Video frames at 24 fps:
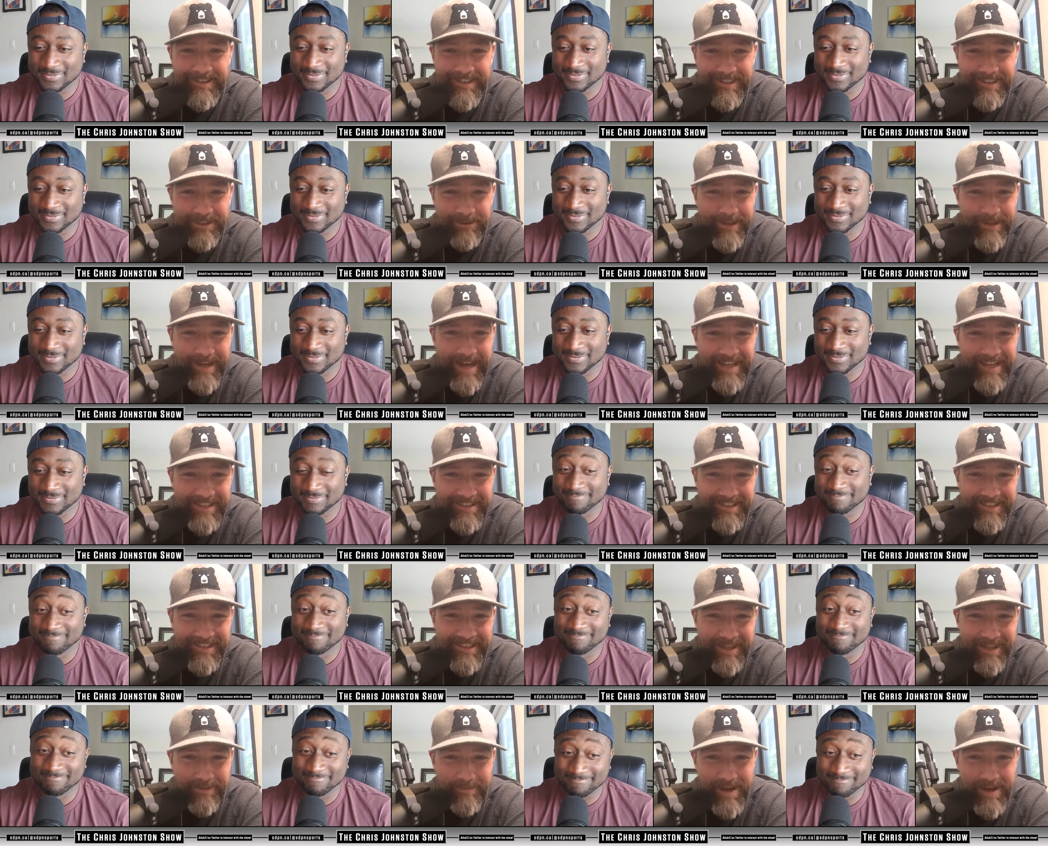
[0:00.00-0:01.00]
Speaker 1: Cito Gaston
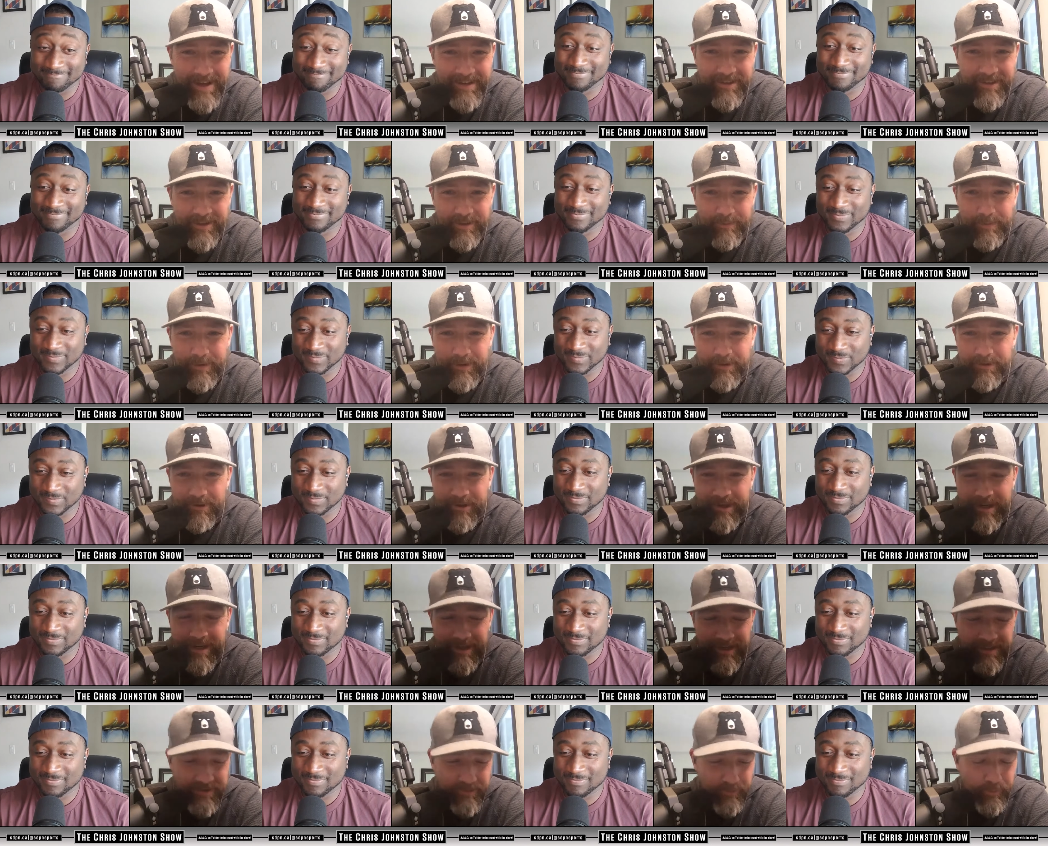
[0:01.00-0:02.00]
came back to the Blue
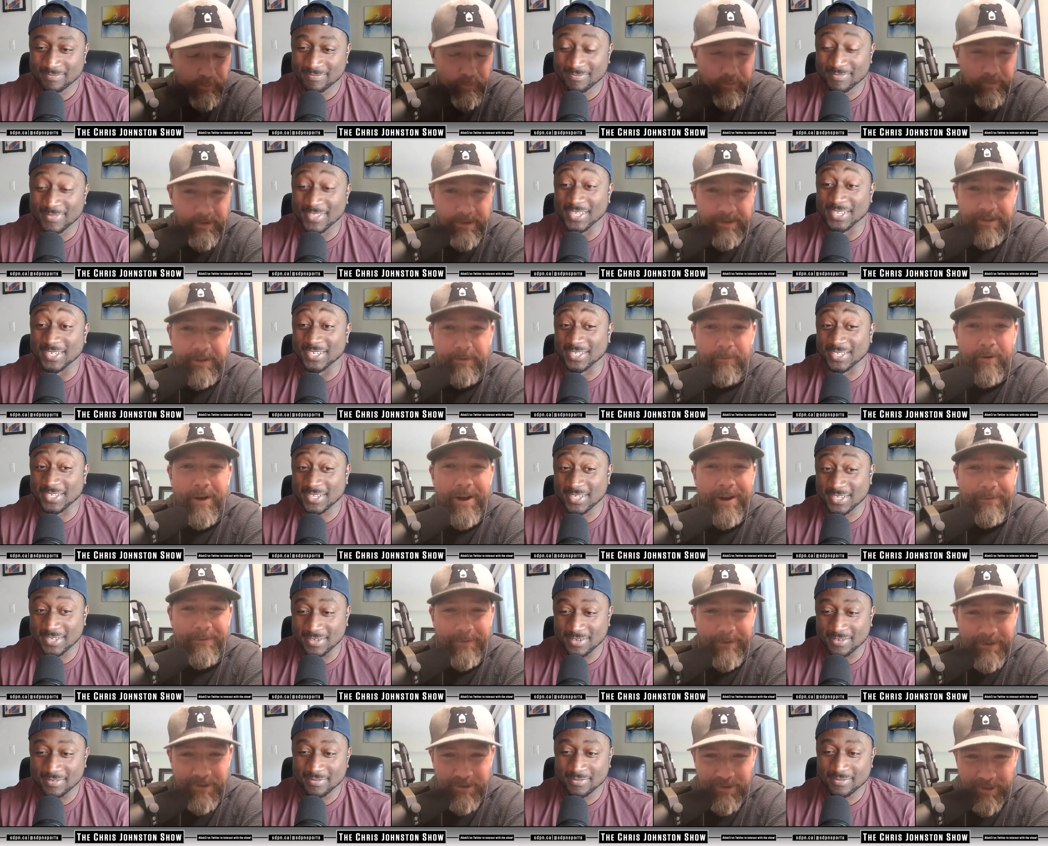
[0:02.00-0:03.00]
Jays. Lindy Ruff
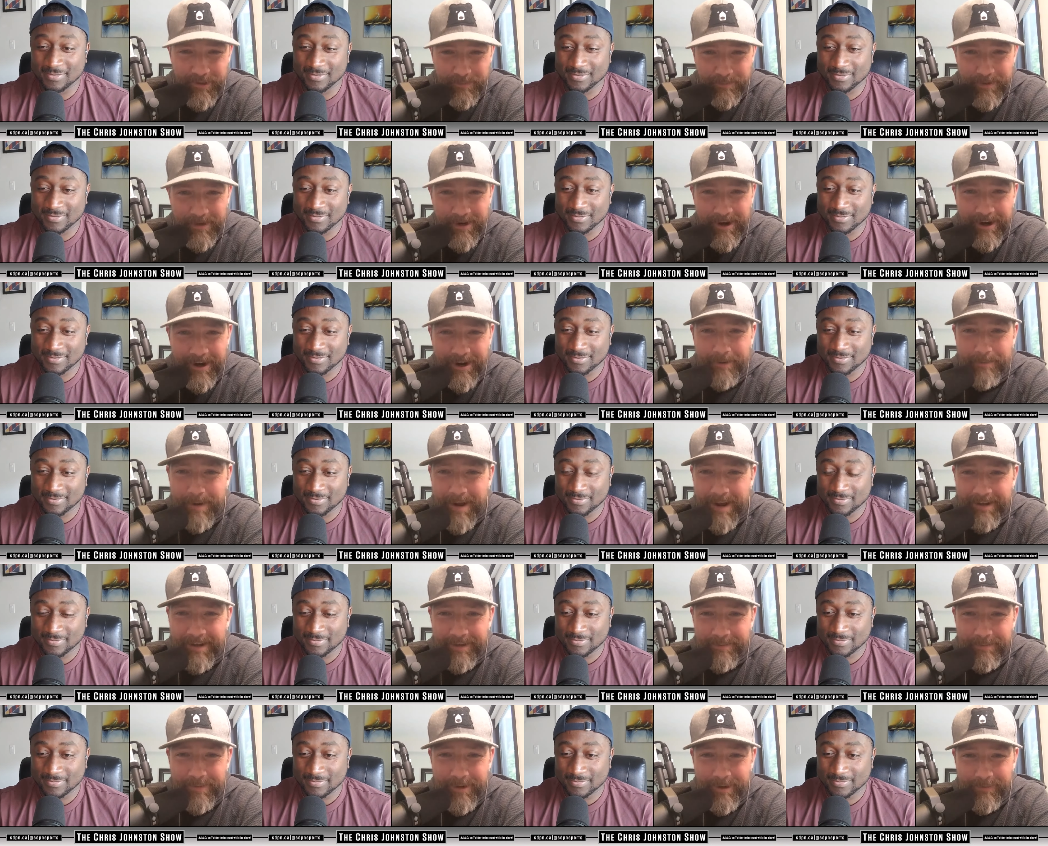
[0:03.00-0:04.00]
has just been hired back
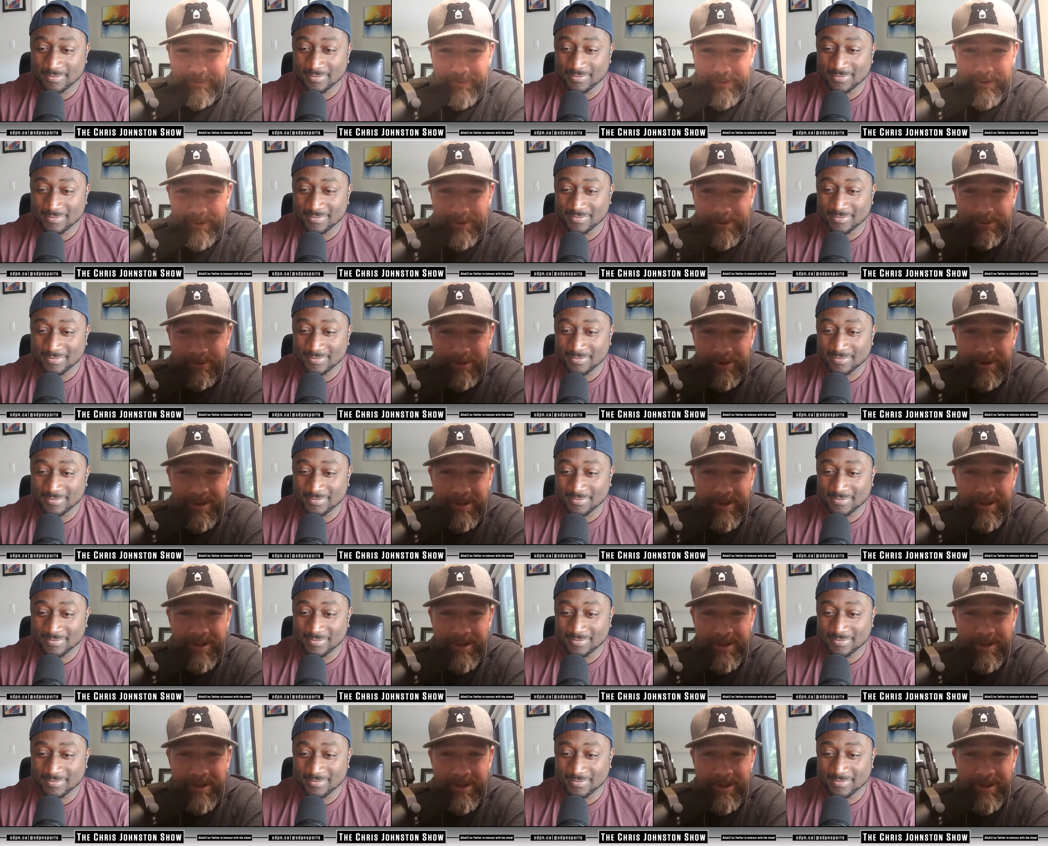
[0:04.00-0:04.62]
in Buffalo.